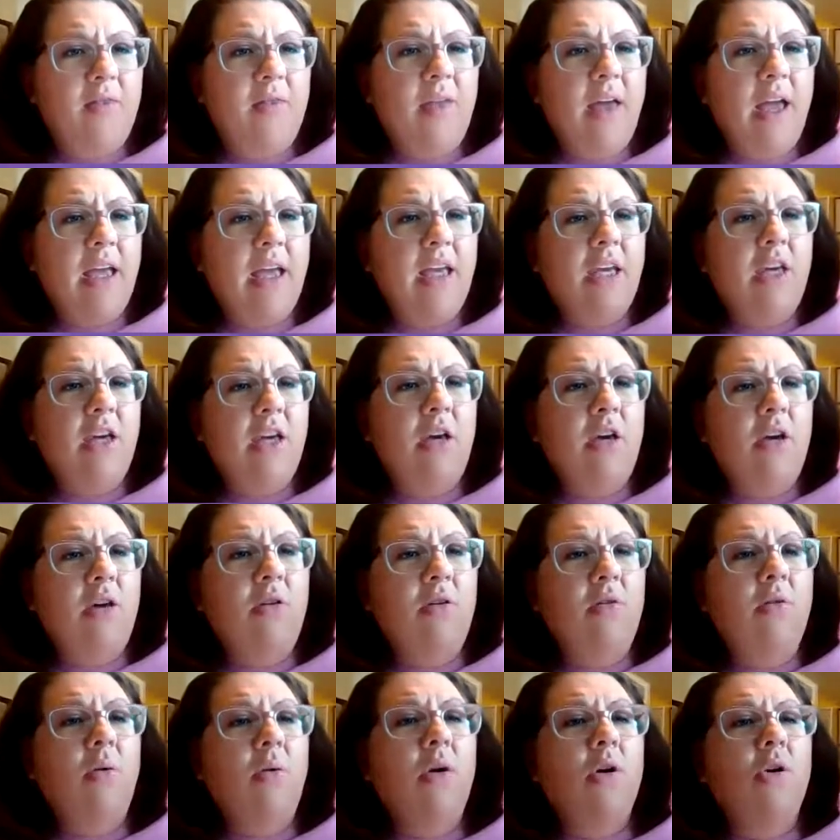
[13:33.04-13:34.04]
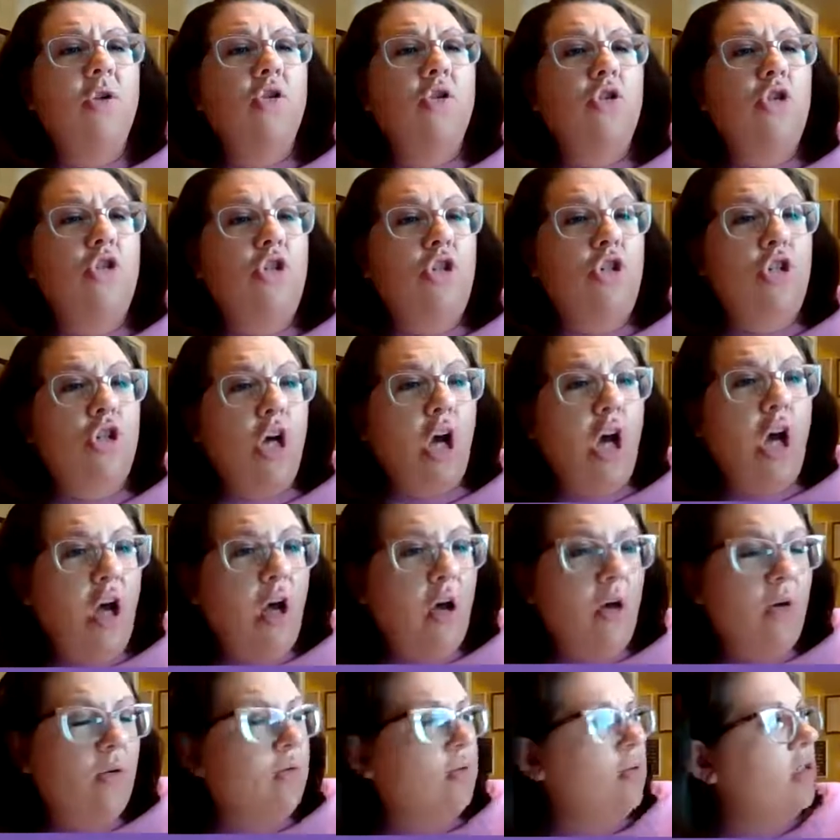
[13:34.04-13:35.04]
that you
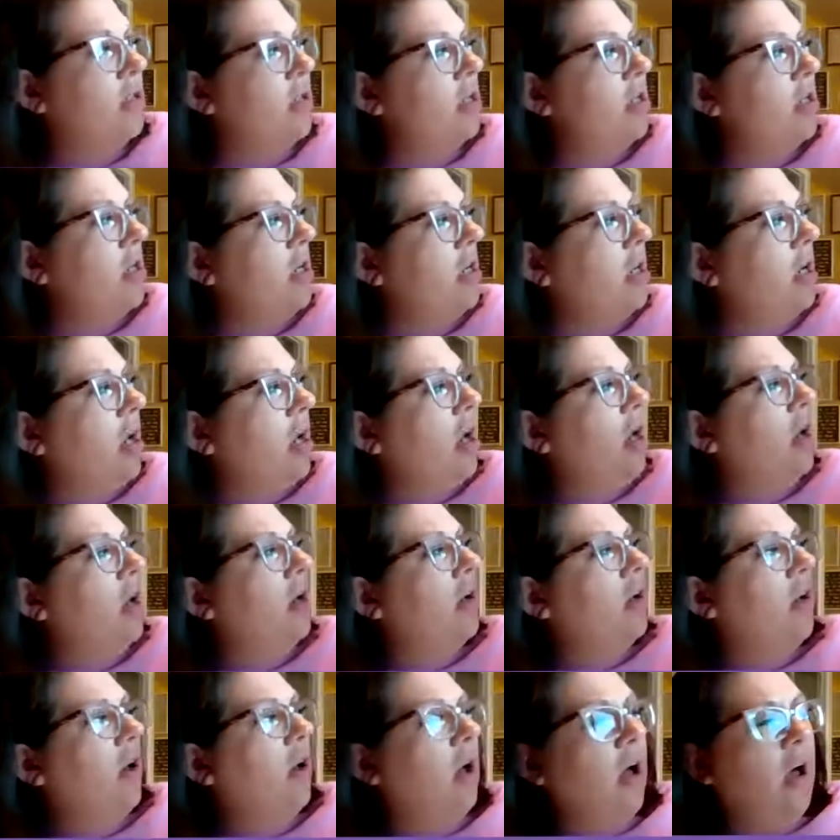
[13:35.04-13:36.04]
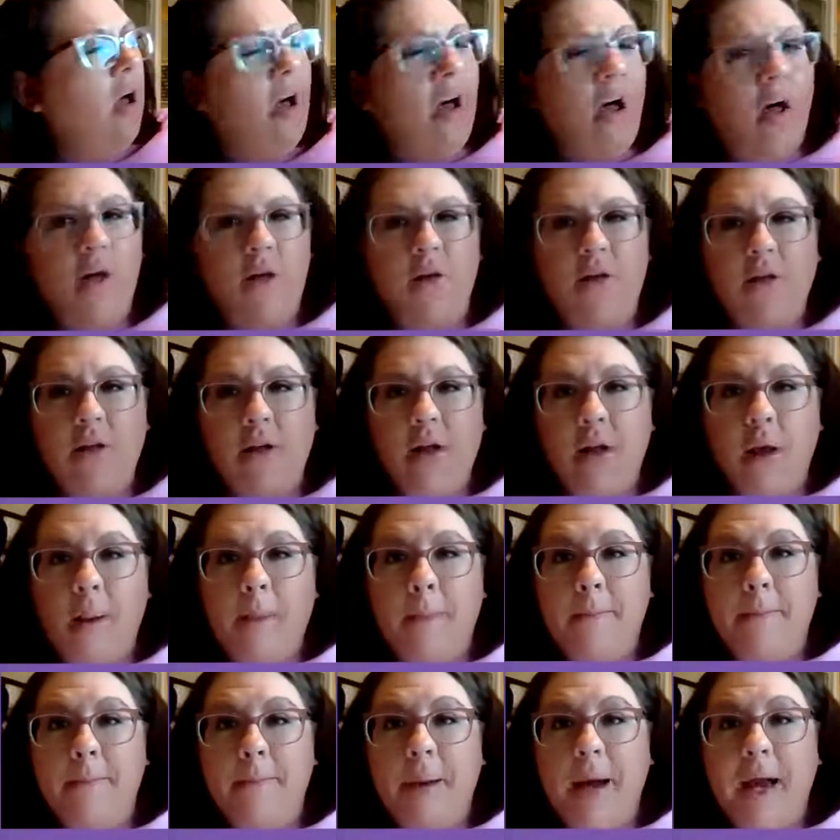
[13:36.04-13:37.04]
don't call
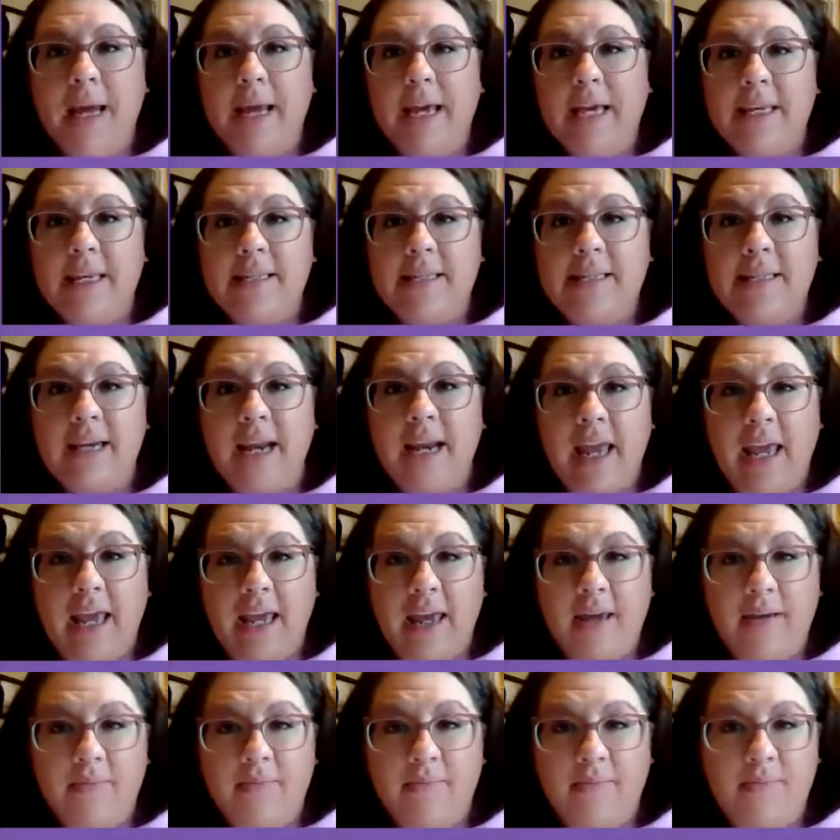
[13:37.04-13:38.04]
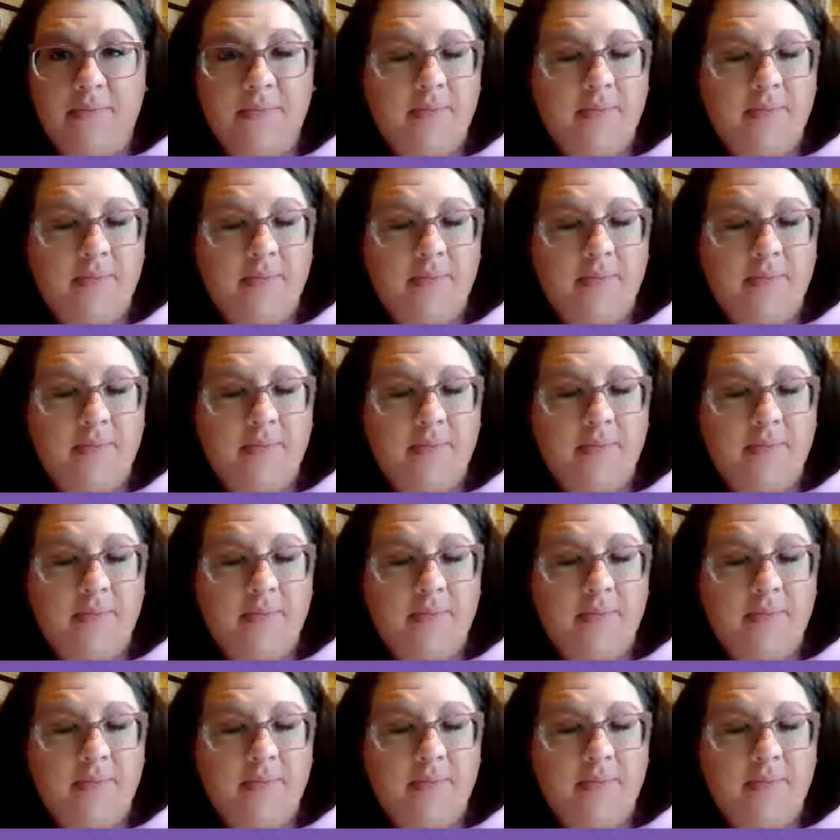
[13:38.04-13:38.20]
by his name?